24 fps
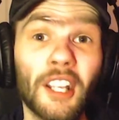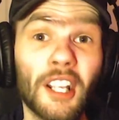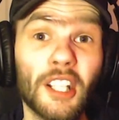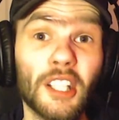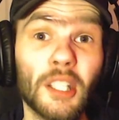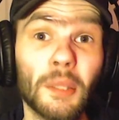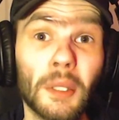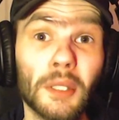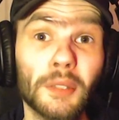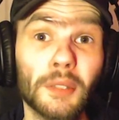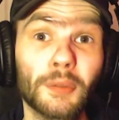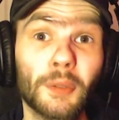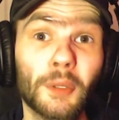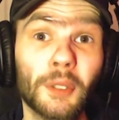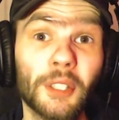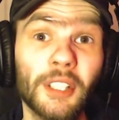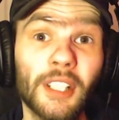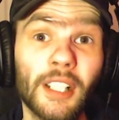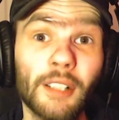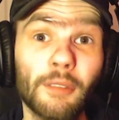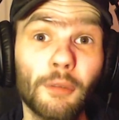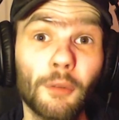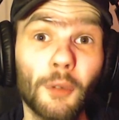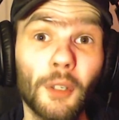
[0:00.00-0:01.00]
you so much for watching,
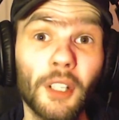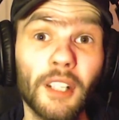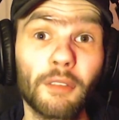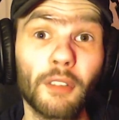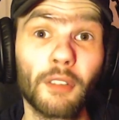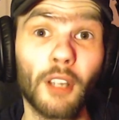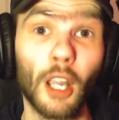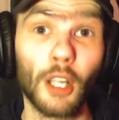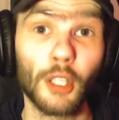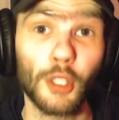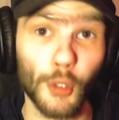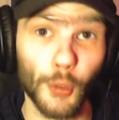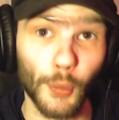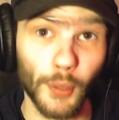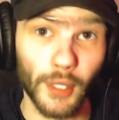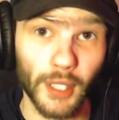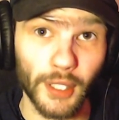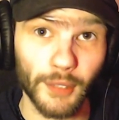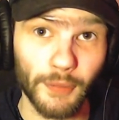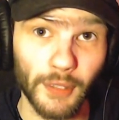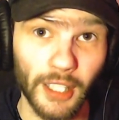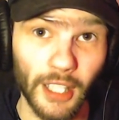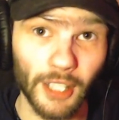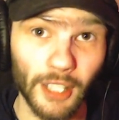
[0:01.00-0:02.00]
everyone. If you guys enjoyed this
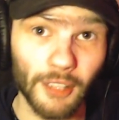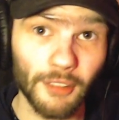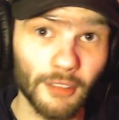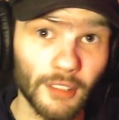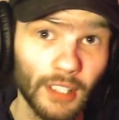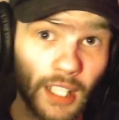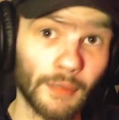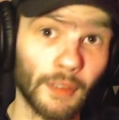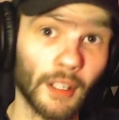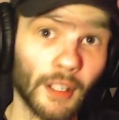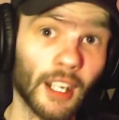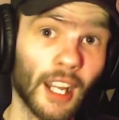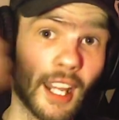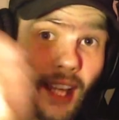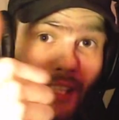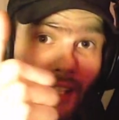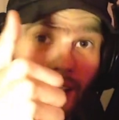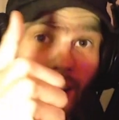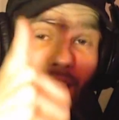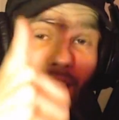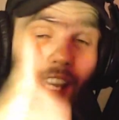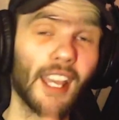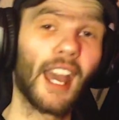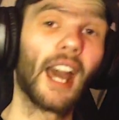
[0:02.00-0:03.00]
video, leave a
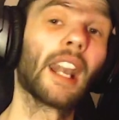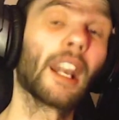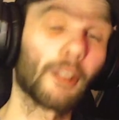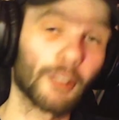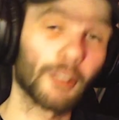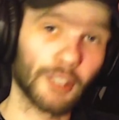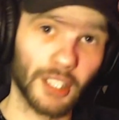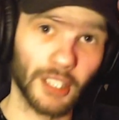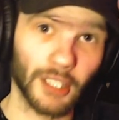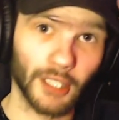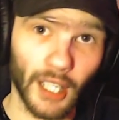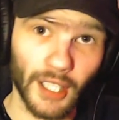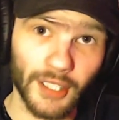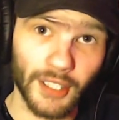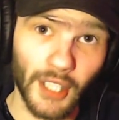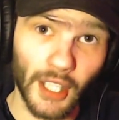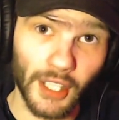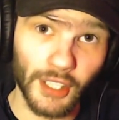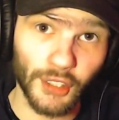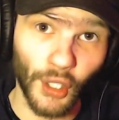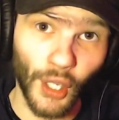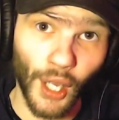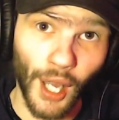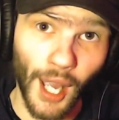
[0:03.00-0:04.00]
like, and I'll see you guys
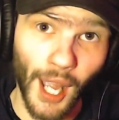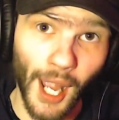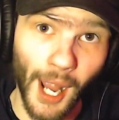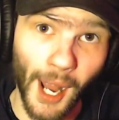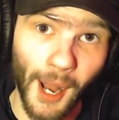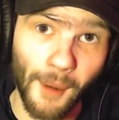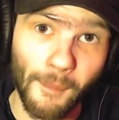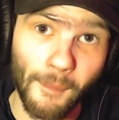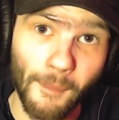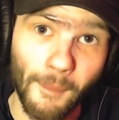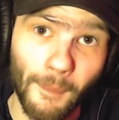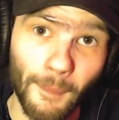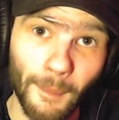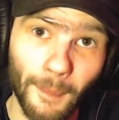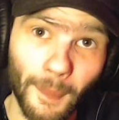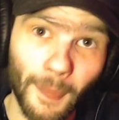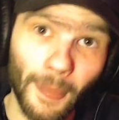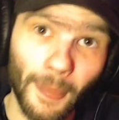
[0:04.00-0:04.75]
next time.